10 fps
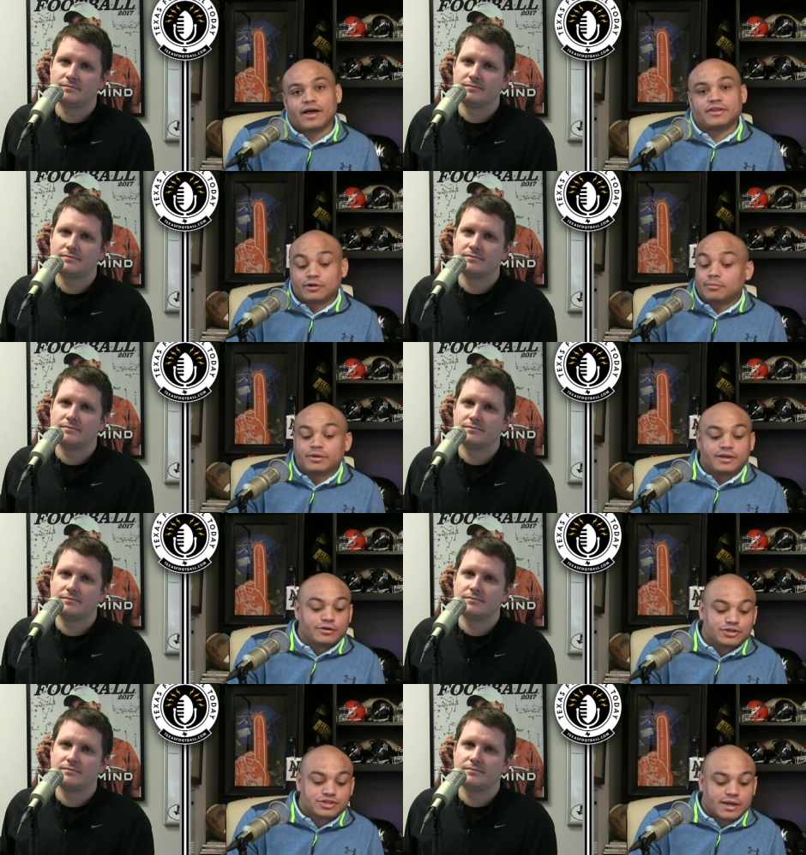Speaker 1: I think he'll be in
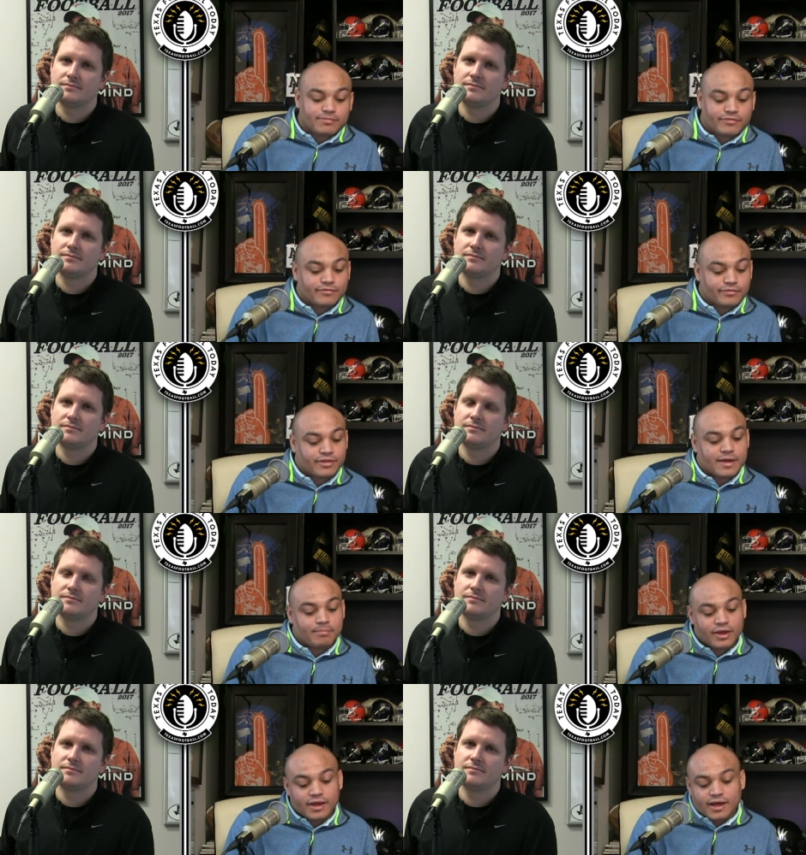good shape for for
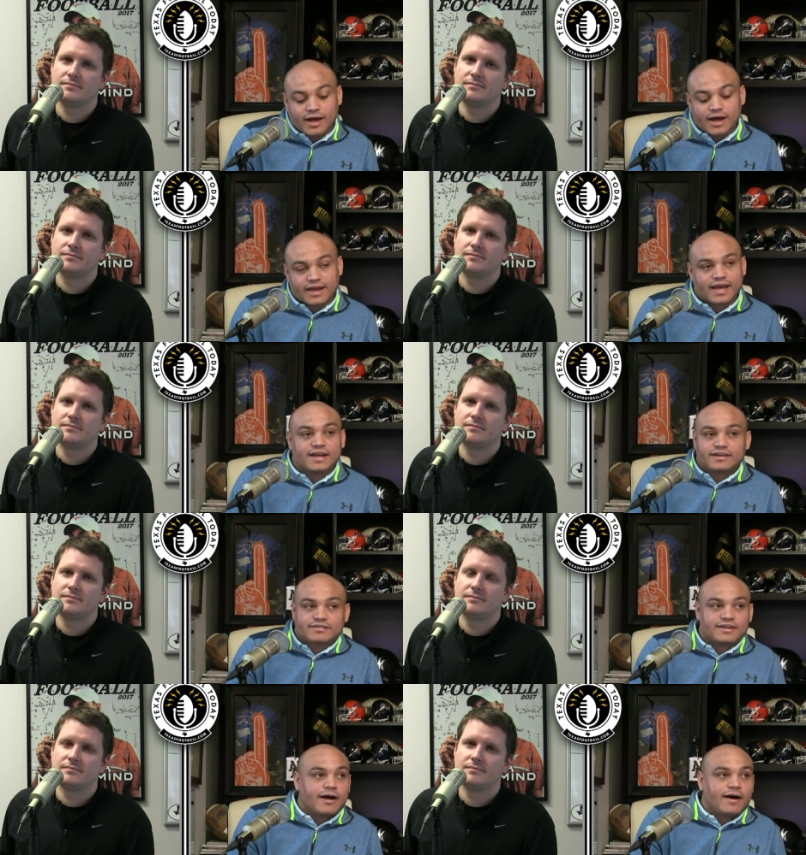them. Uh, Kennedy
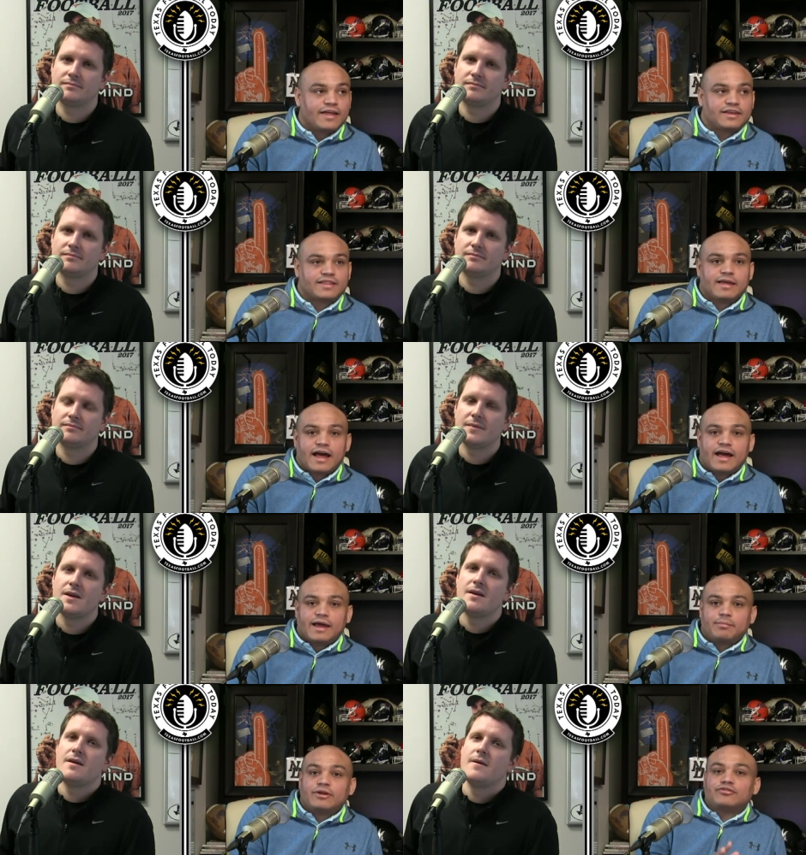Snell. I think they.
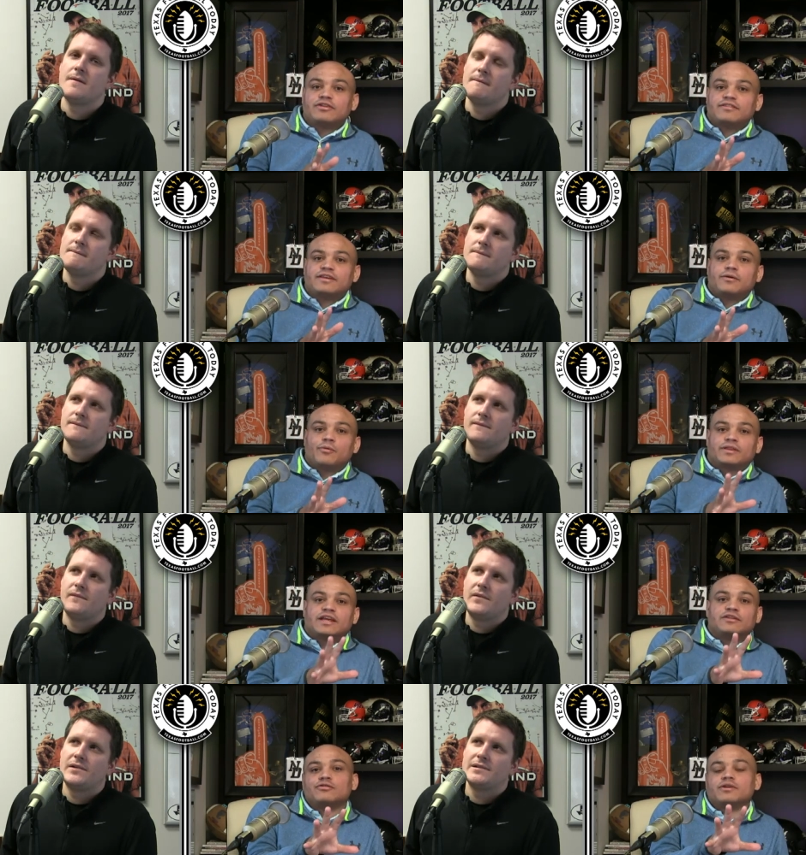I, would be interested to see what
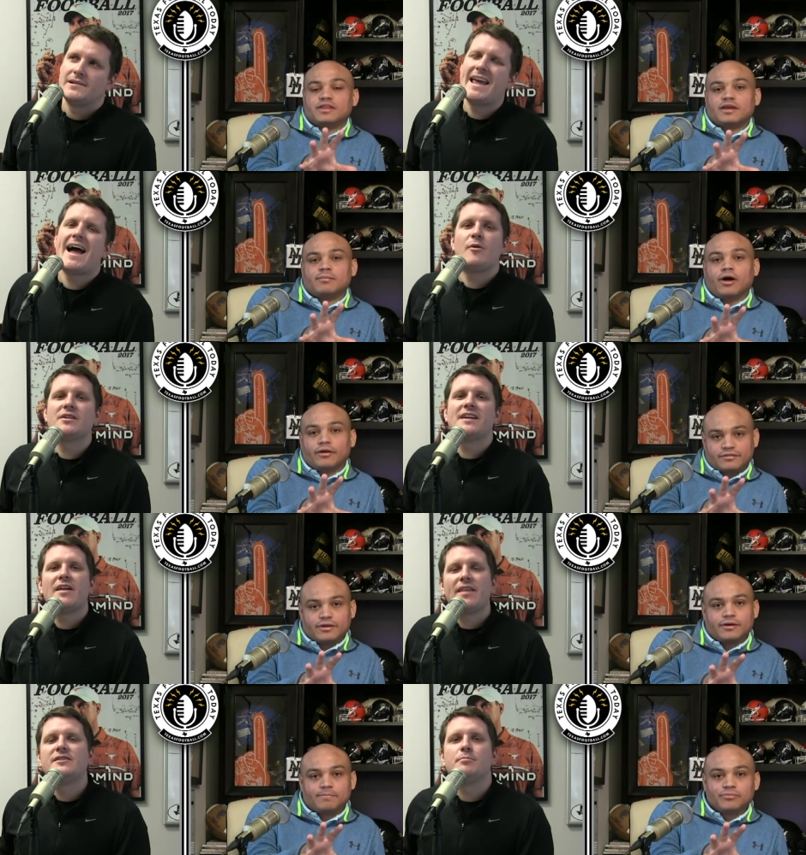they do with him. Yeah, I want to see
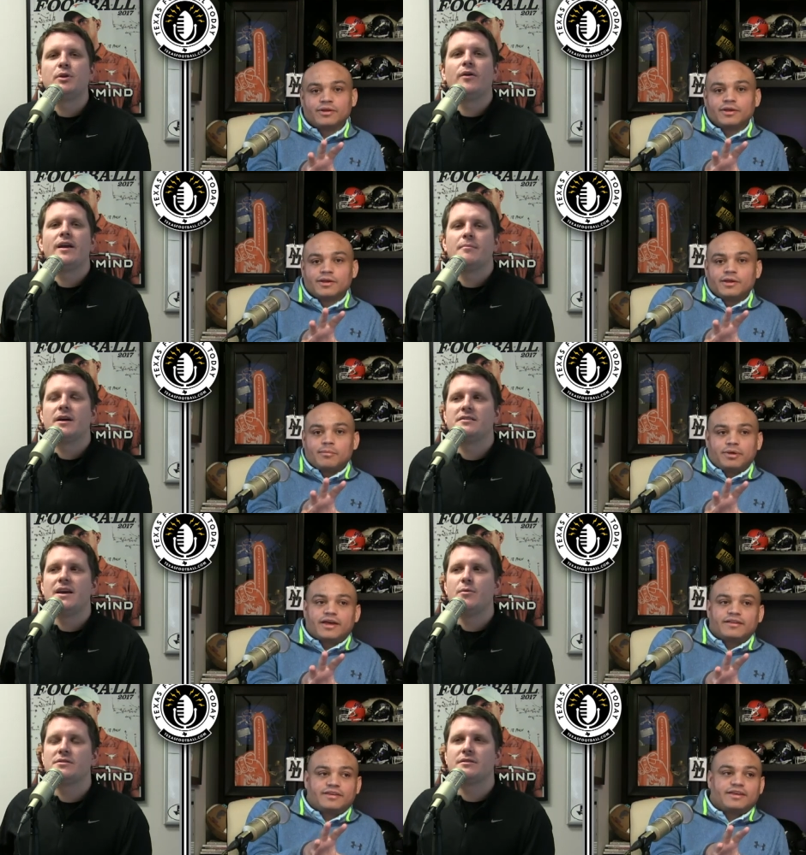how
Speaker 2: they deploy him because
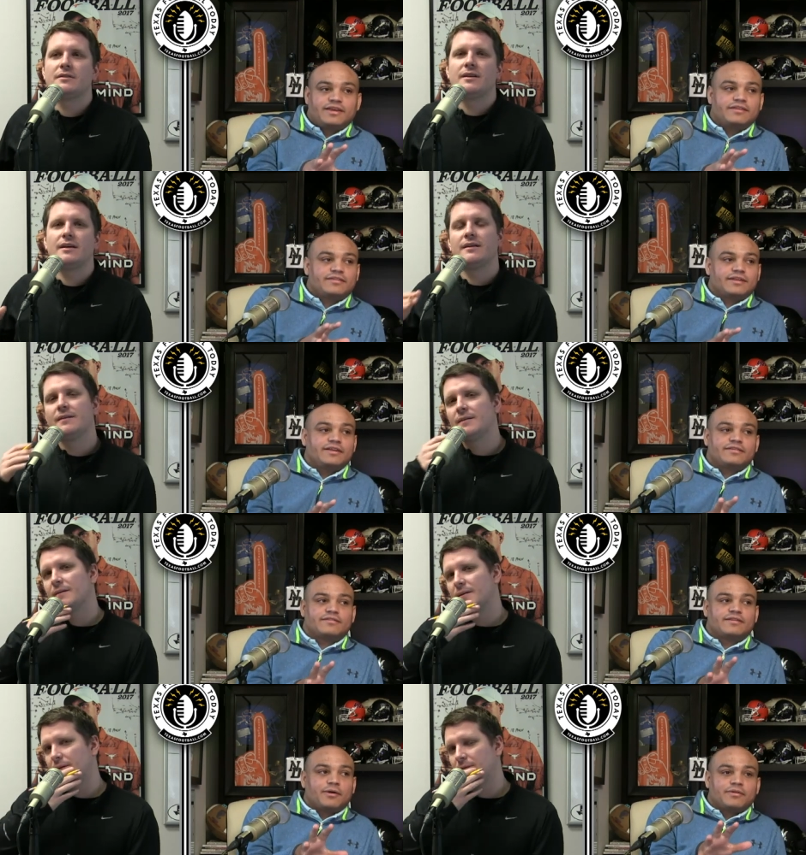he was
Speaker 1: he, he, he's
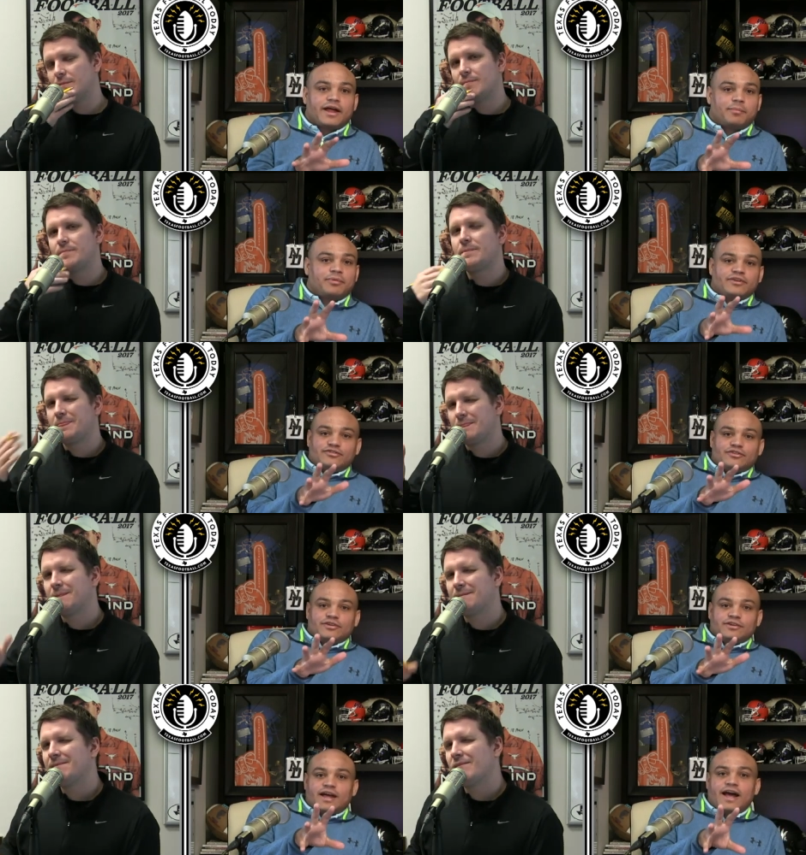stuck without a
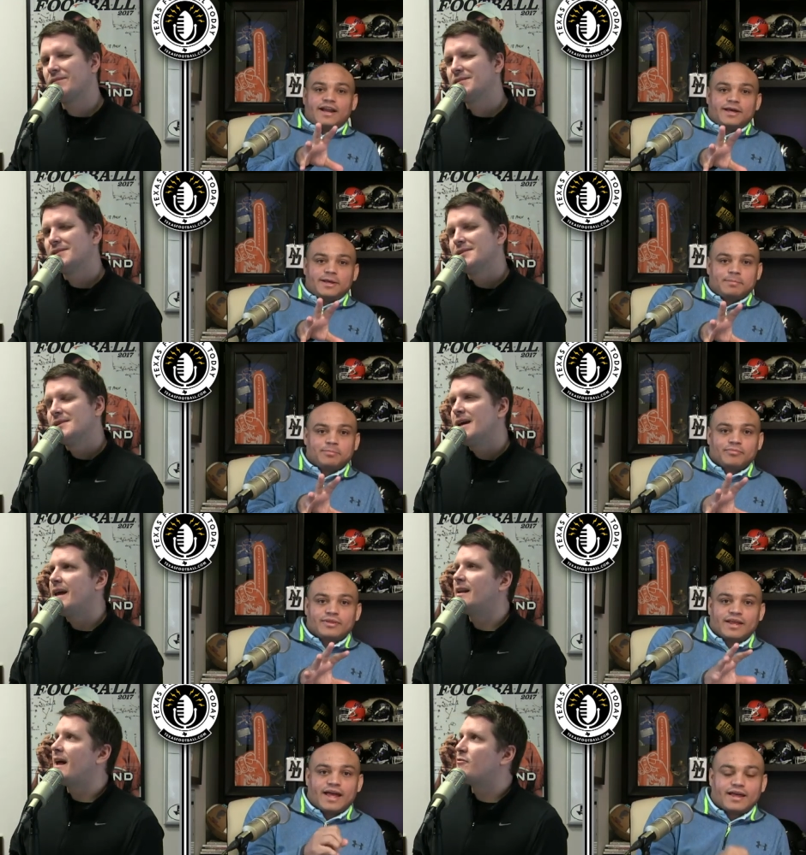position kind of.
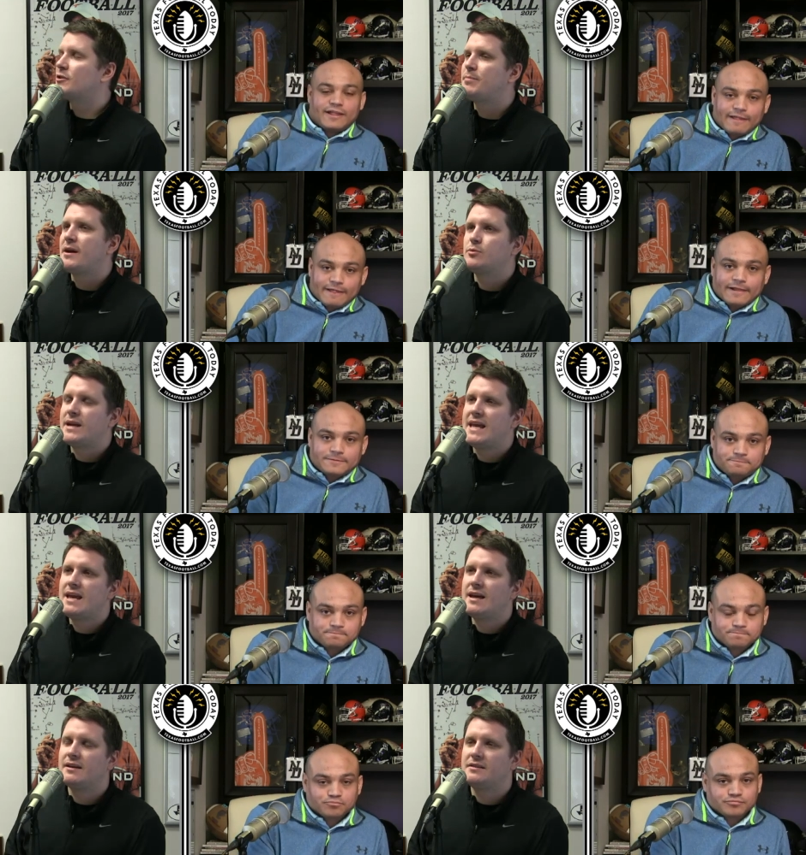
Speaker 2: In a lot of respects, when
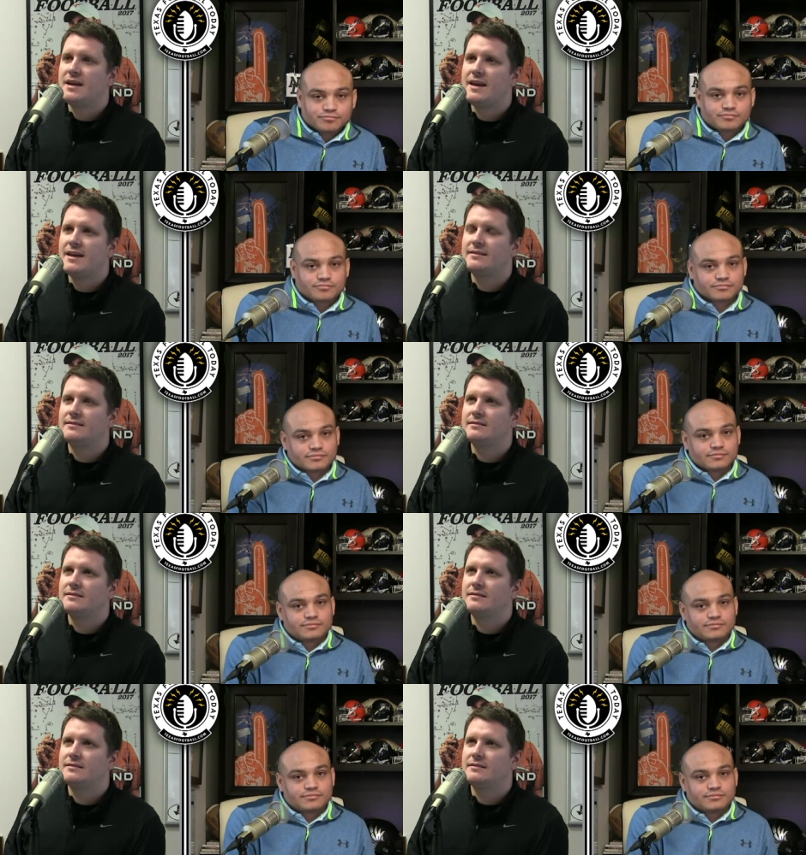he because he and